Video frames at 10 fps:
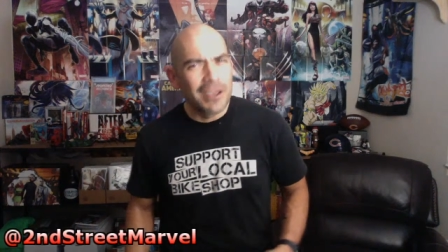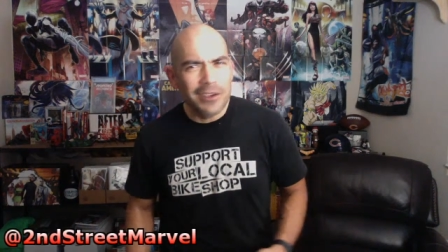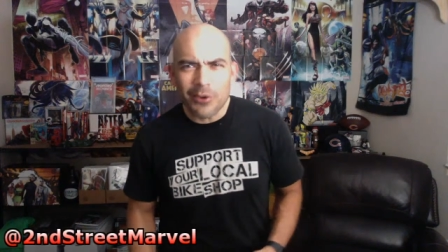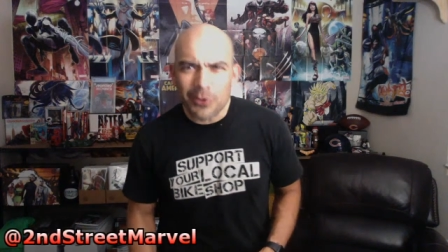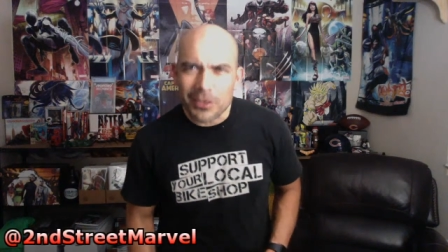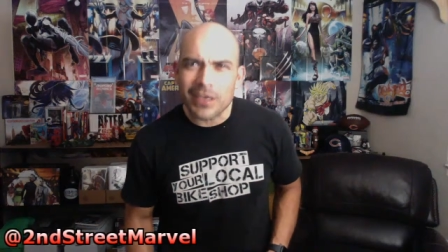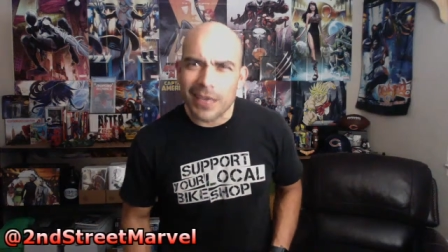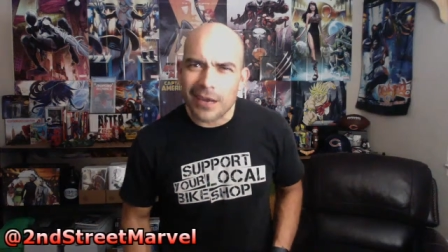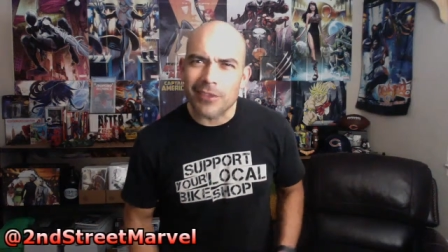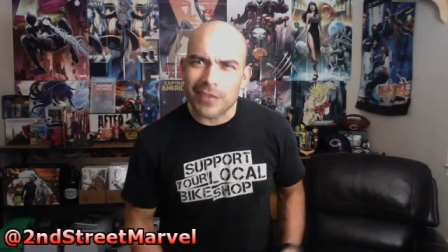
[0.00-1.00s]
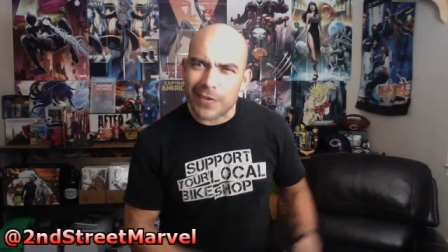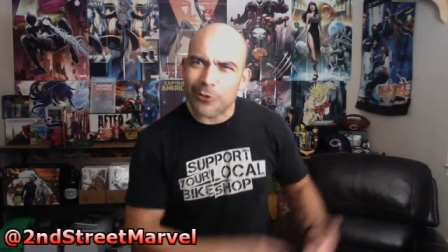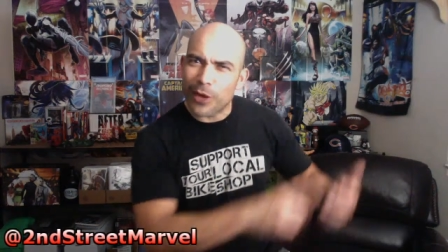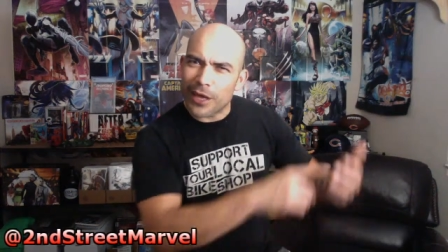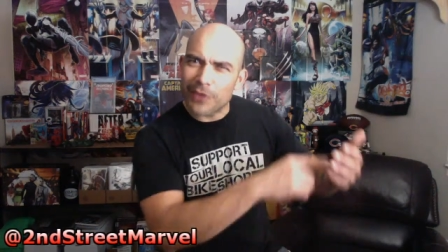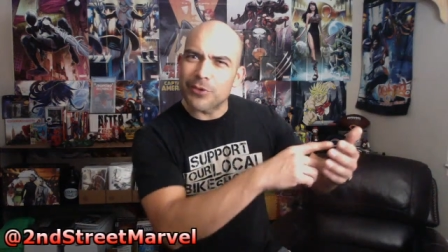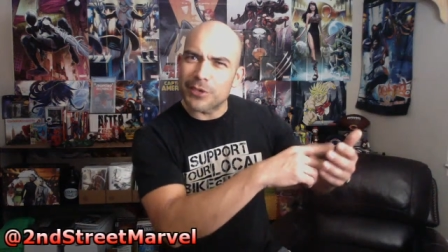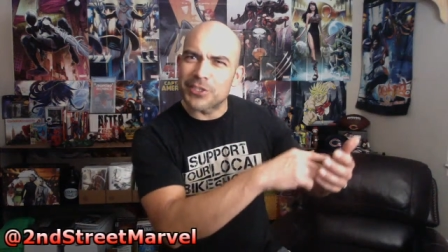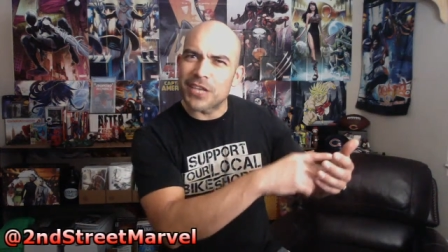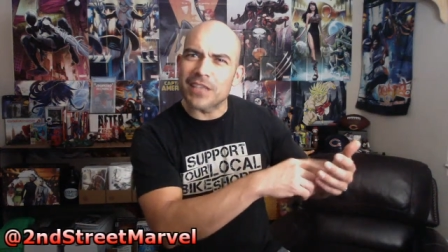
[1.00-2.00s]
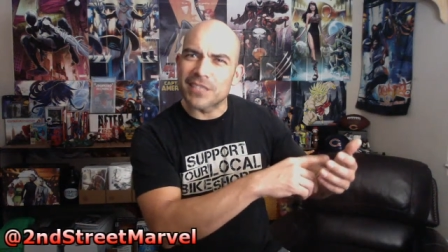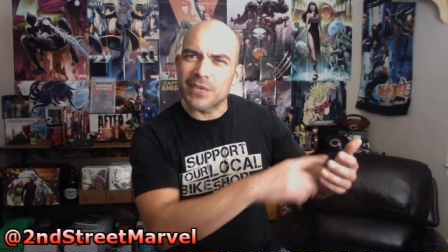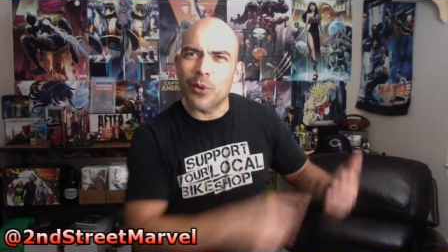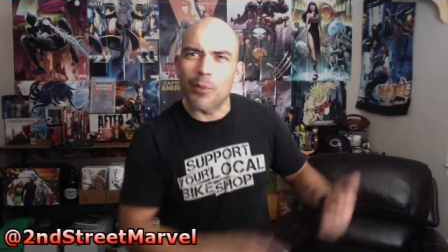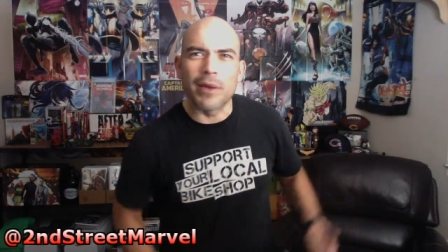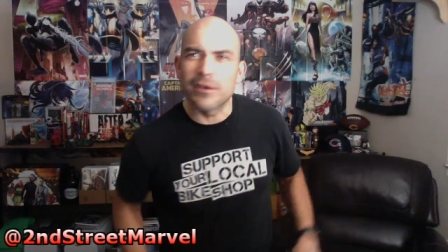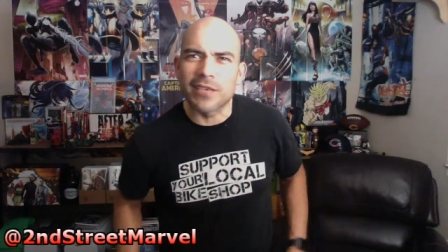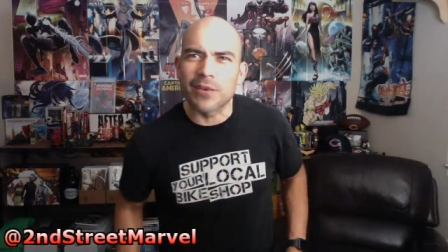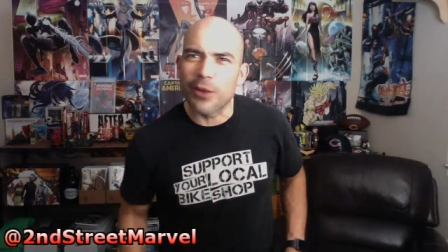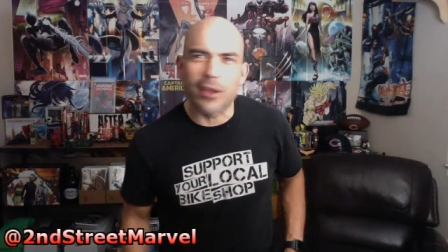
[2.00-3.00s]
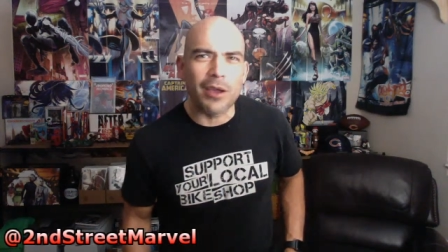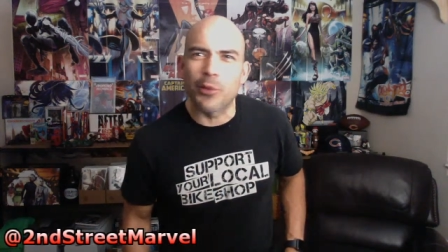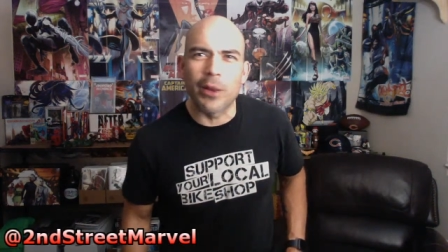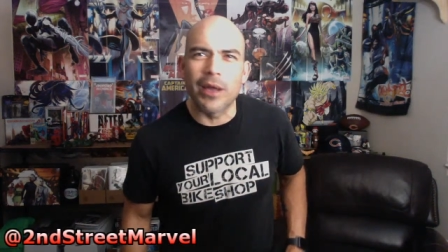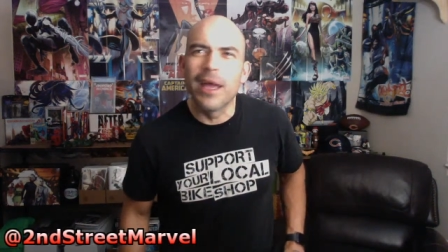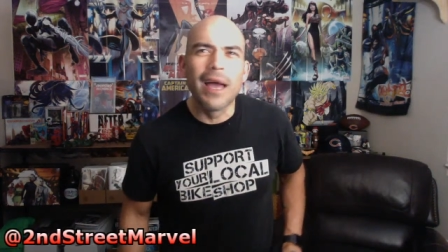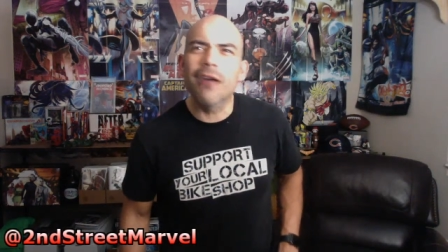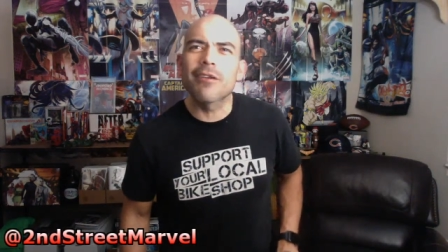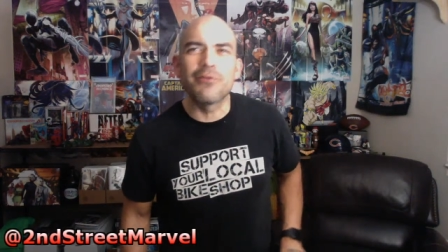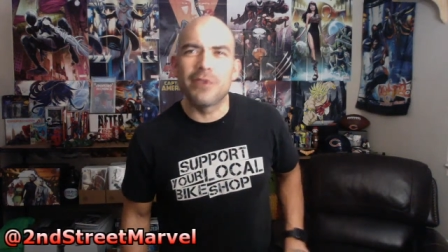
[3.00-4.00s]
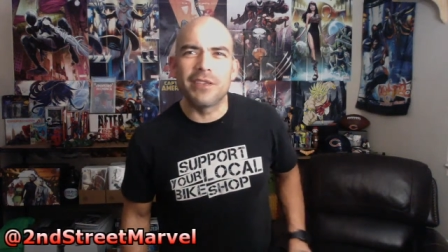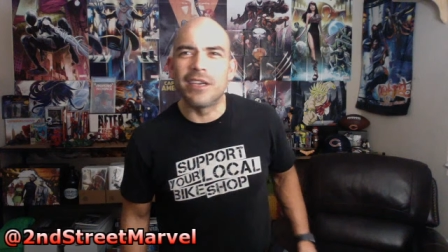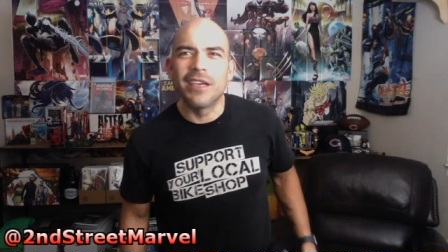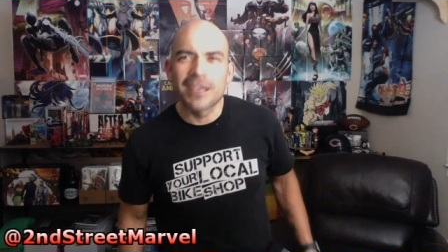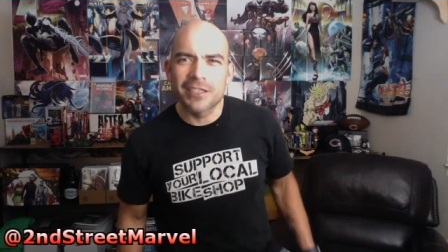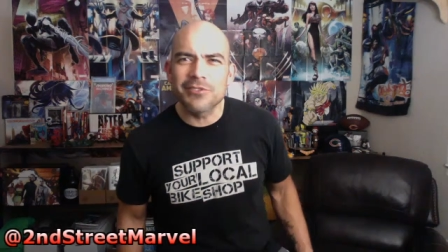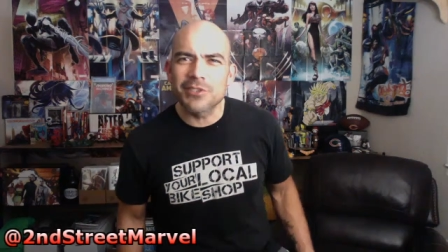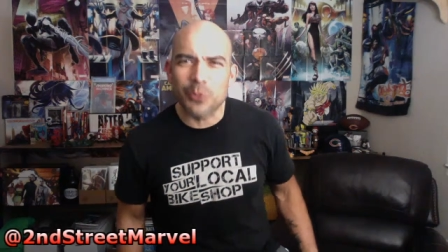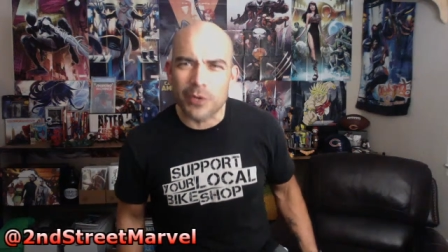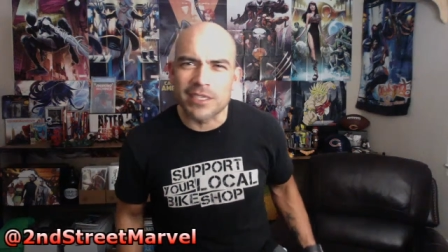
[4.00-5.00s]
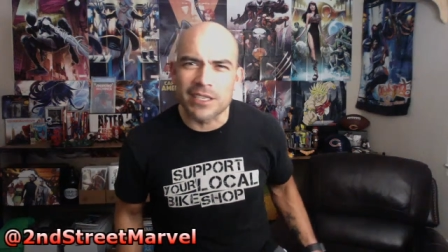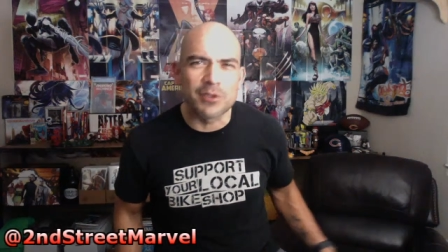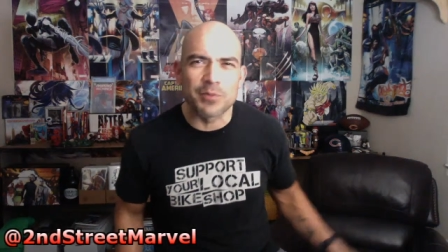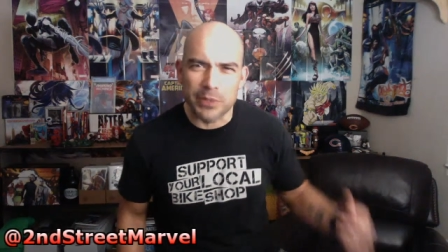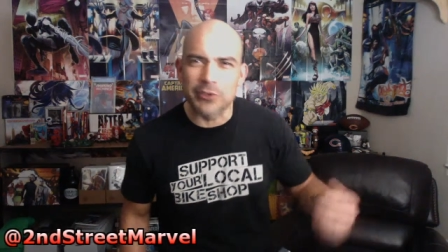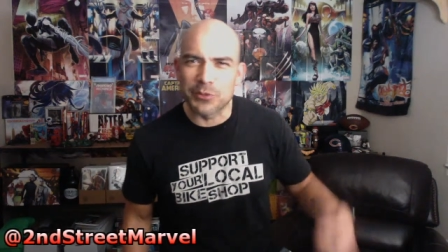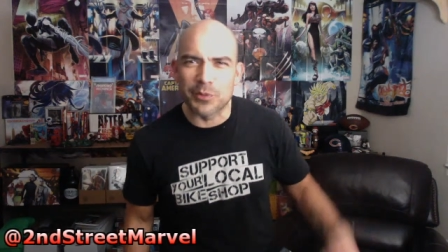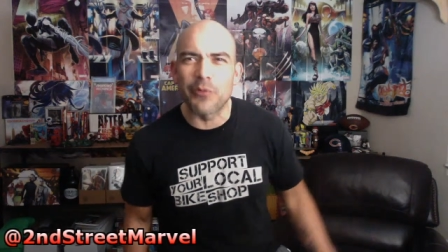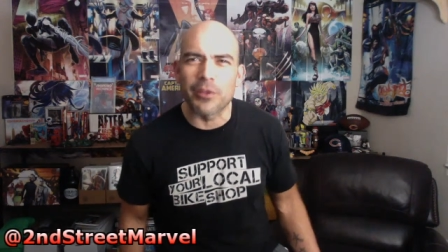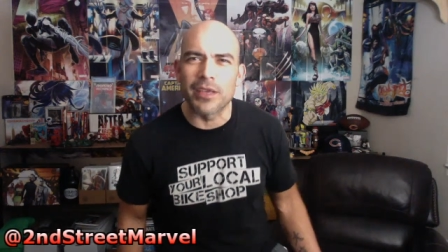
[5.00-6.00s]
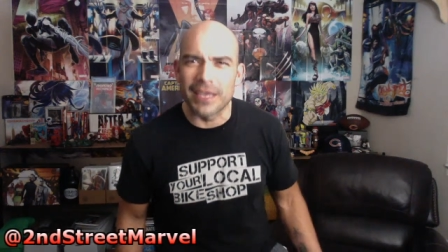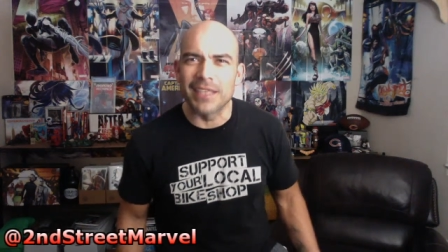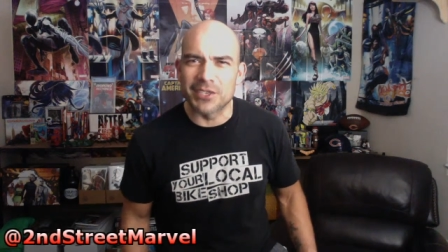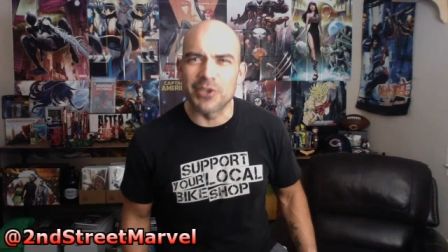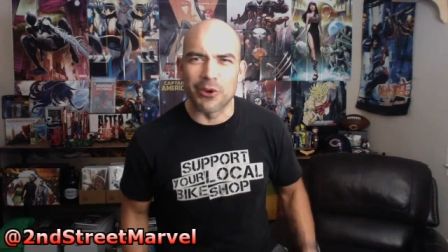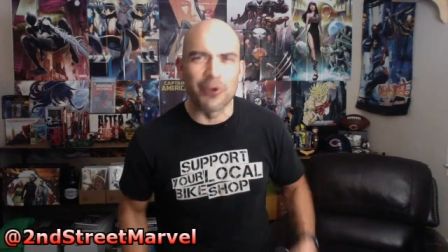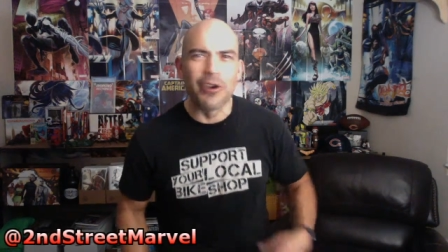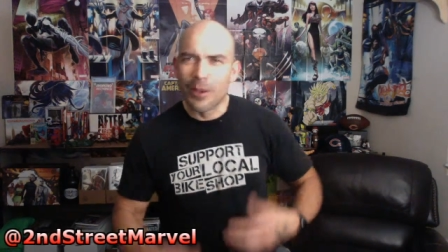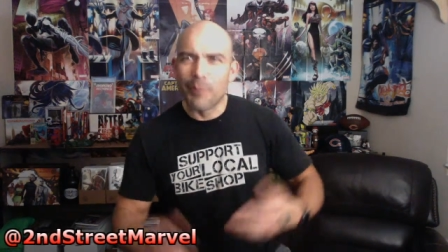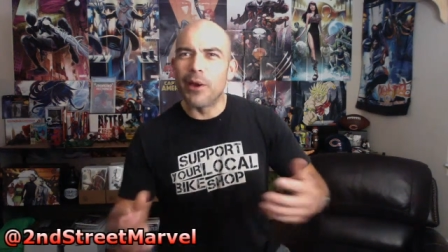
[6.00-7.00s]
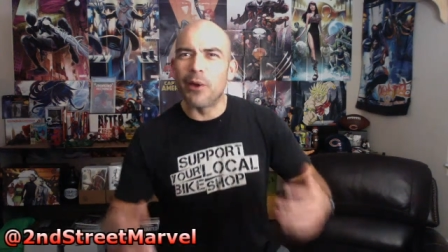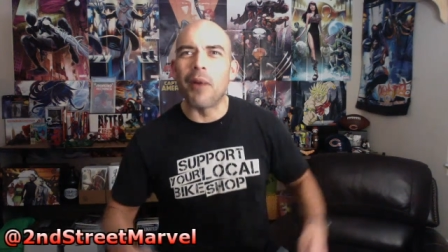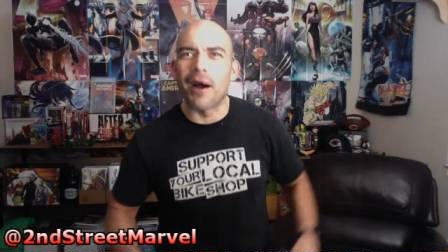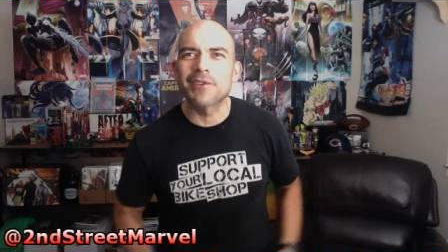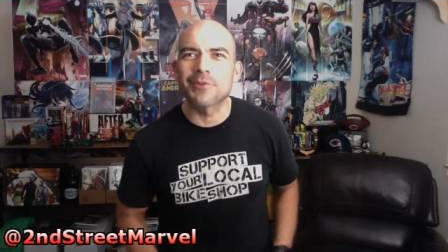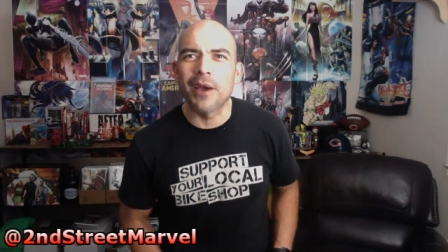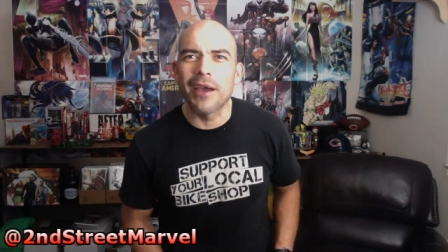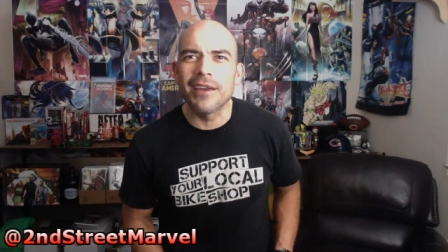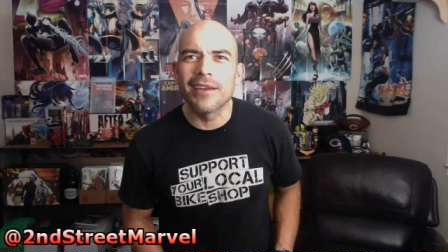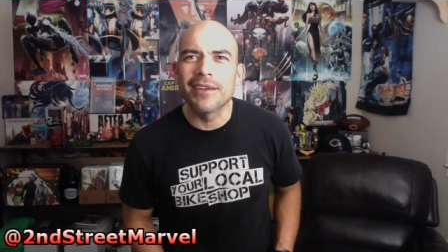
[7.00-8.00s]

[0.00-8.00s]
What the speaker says: You know, you can get on the internet and you can check and see what mail's getting ready to come your way. How convenient. Because you just want to see those bills before they get to your mailbox, right?